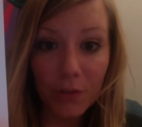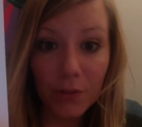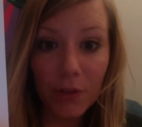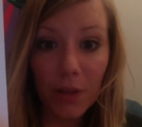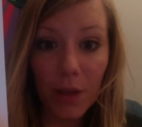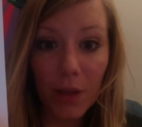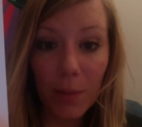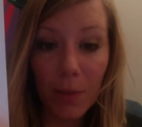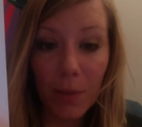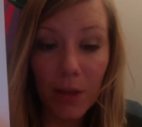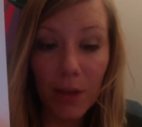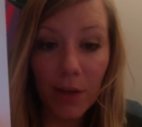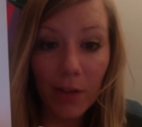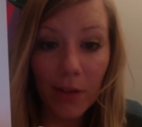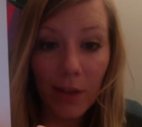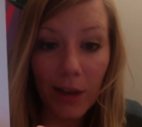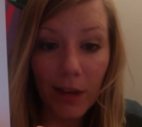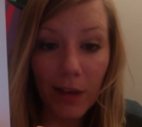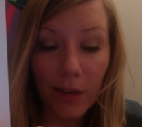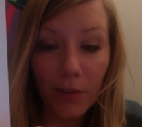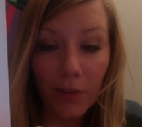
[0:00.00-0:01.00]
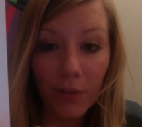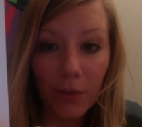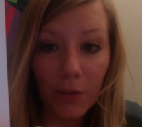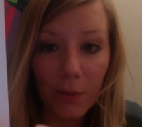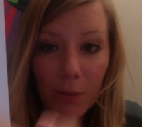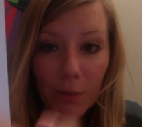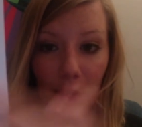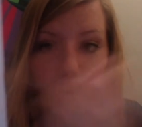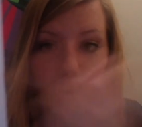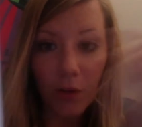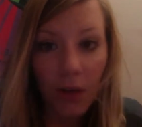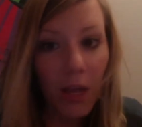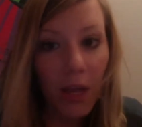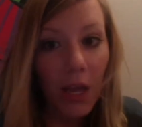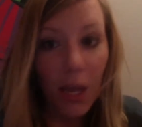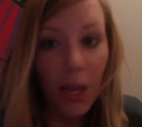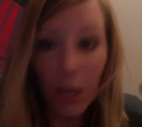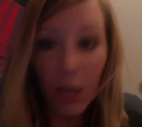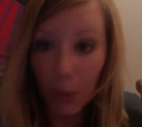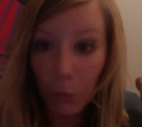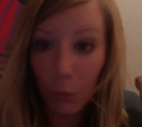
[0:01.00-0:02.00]
male and a female,
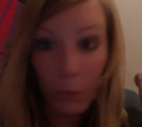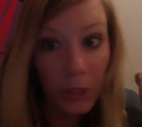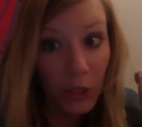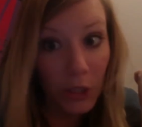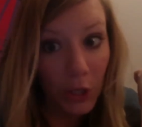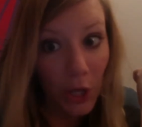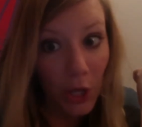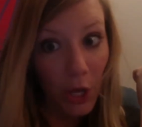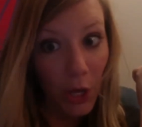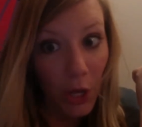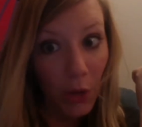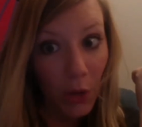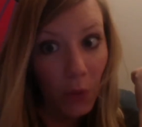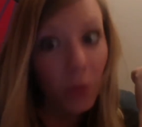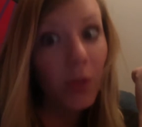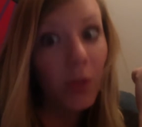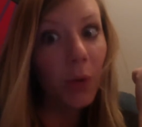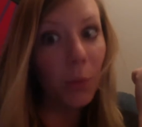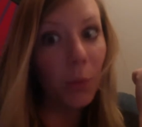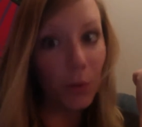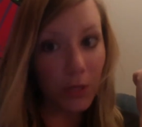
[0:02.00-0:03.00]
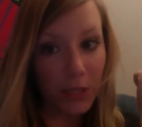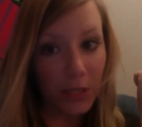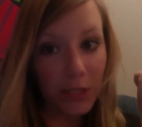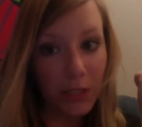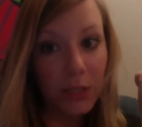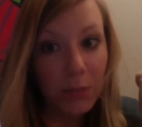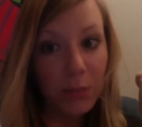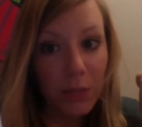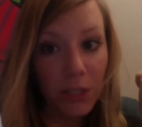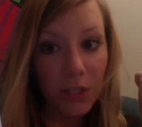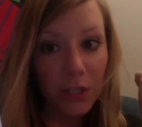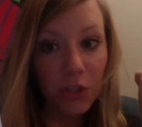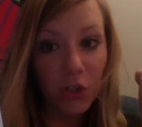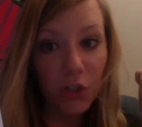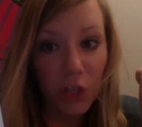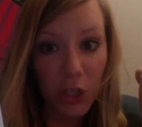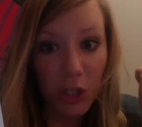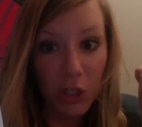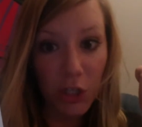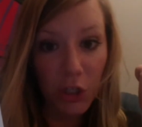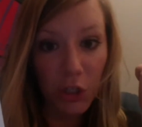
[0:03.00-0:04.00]
and we know that when it's mixed
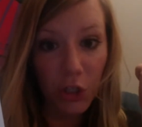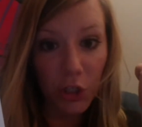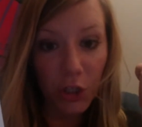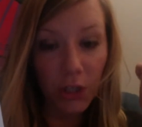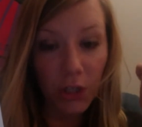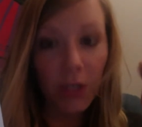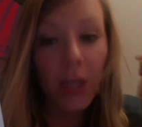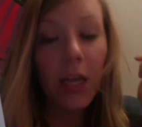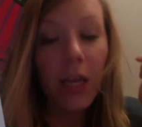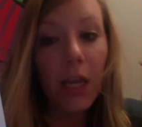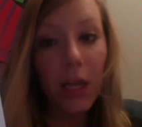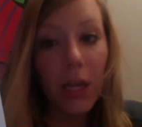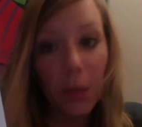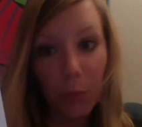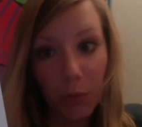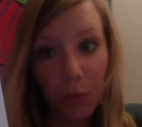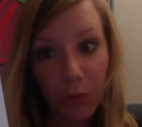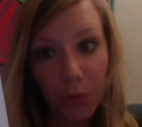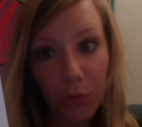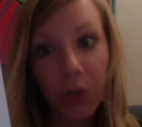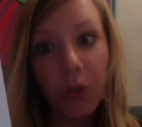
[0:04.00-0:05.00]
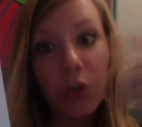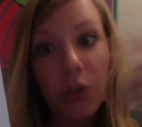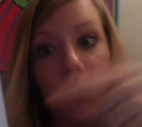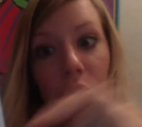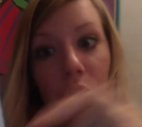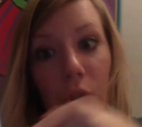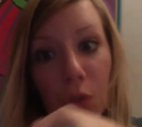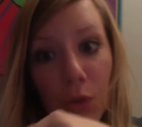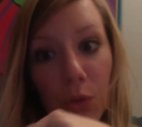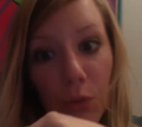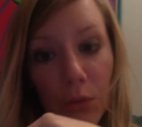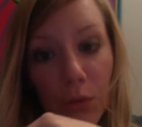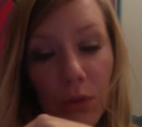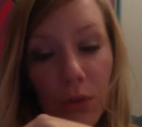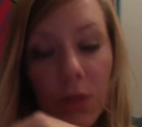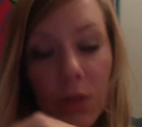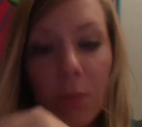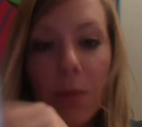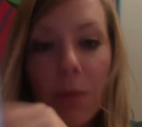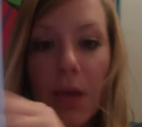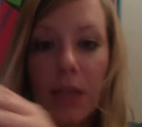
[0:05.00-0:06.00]
gender, it refers to the
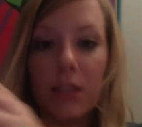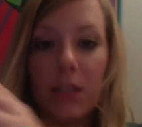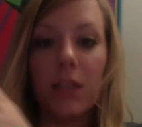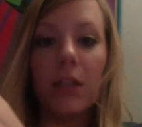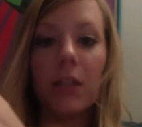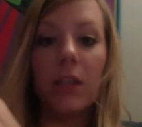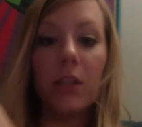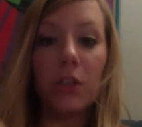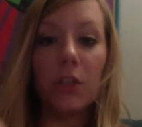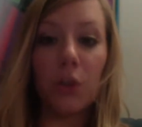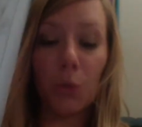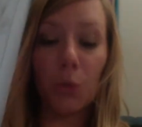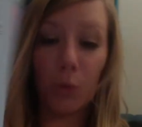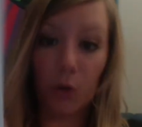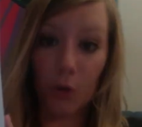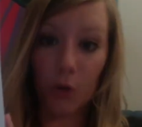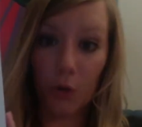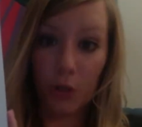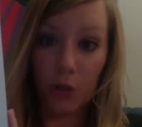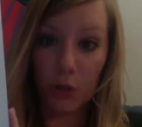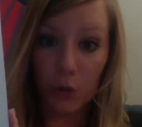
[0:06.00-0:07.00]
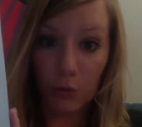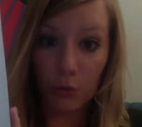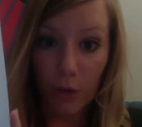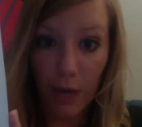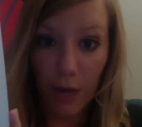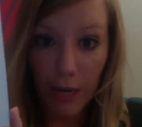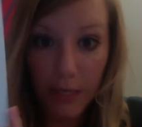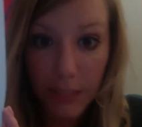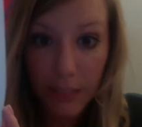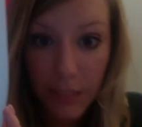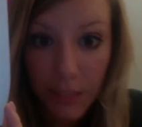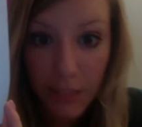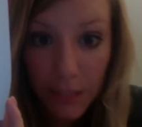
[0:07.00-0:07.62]
masculine. So we're going to write